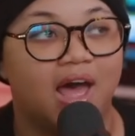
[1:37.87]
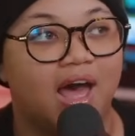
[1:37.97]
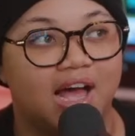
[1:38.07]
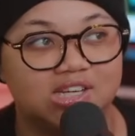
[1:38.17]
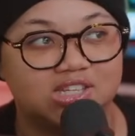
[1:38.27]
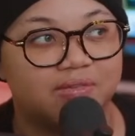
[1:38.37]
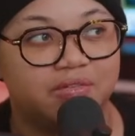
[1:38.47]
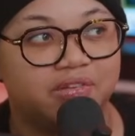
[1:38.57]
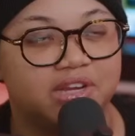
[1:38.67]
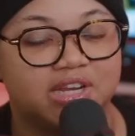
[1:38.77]
I just have a
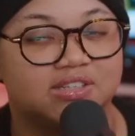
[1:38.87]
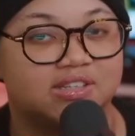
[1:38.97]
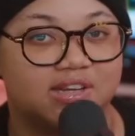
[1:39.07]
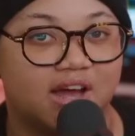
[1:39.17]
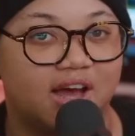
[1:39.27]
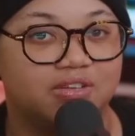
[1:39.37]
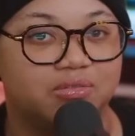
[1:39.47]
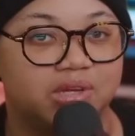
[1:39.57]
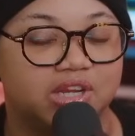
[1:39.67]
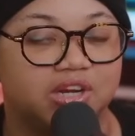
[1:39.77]
feeling he's not
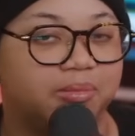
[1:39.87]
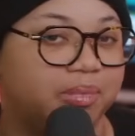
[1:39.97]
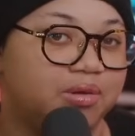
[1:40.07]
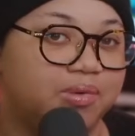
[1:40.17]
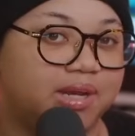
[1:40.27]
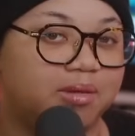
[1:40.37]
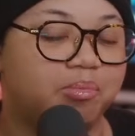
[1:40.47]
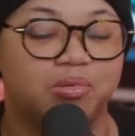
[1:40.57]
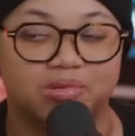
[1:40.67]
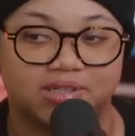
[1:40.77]
really going to be with it,
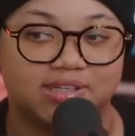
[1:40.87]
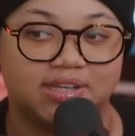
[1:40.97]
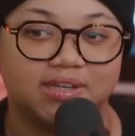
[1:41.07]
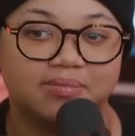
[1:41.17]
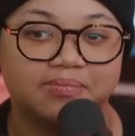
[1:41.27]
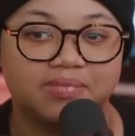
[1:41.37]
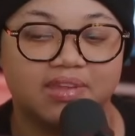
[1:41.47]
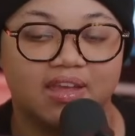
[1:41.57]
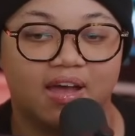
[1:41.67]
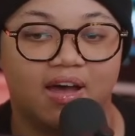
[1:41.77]
but we'll see.
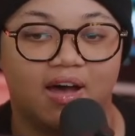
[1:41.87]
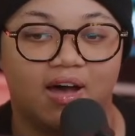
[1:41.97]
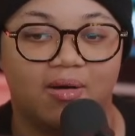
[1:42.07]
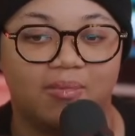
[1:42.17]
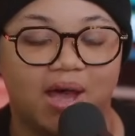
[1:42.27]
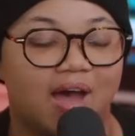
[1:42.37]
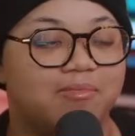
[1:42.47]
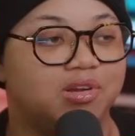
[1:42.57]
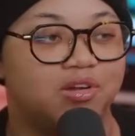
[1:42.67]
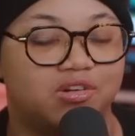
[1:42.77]
I've
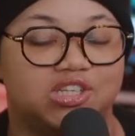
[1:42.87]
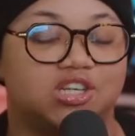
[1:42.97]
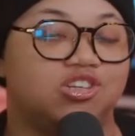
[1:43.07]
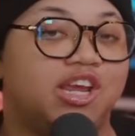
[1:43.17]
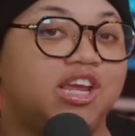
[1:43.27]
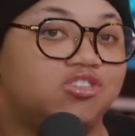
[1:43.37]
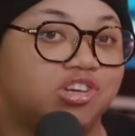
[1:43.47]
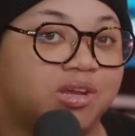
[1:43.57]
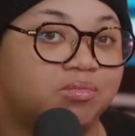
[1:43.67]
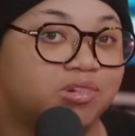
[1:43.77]
been noticing a change in
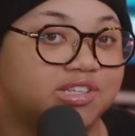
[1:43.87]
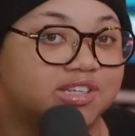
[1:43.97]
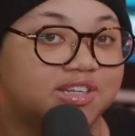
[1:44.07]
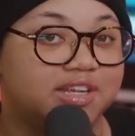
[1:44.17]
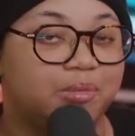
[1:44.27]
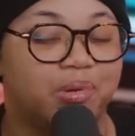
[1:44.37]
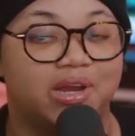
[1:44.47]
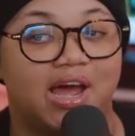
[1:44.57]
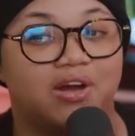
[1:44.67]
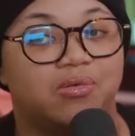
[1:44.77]
him recently, but
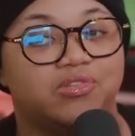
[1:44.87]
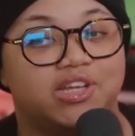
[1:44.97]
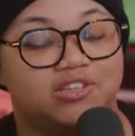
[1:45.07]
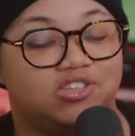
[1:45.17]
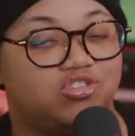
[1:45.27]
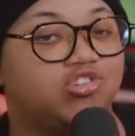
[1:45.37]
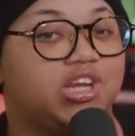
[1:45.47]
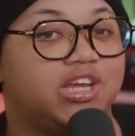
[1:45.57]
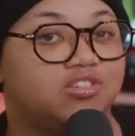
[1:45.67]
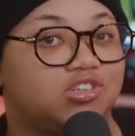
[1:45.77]
I don't think this
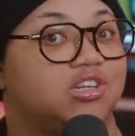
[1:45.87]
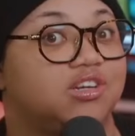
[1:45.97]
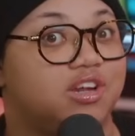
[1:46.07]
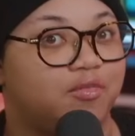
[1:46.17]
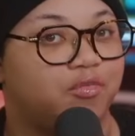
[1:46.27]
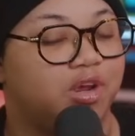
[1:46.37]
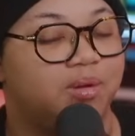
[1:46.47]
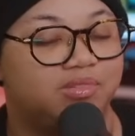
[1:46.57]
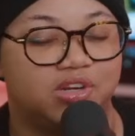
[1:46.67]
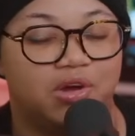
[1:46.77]
change is enough for
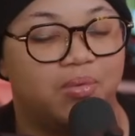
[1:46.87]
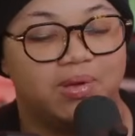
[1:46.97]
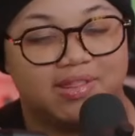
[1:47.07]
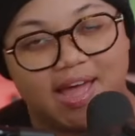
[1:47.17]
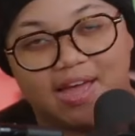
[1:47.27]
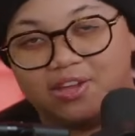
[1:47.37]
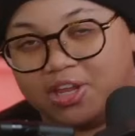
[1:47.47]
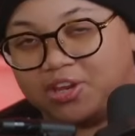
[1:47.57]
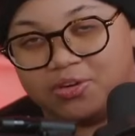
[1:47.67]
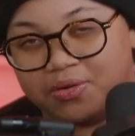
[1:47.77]
him to go with that.
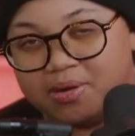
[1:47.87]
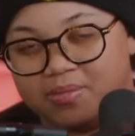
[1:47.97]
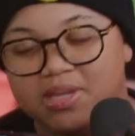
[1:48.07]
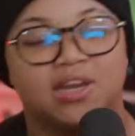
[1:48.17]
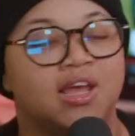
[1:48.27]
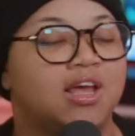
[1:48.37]
Like, you know what I mean?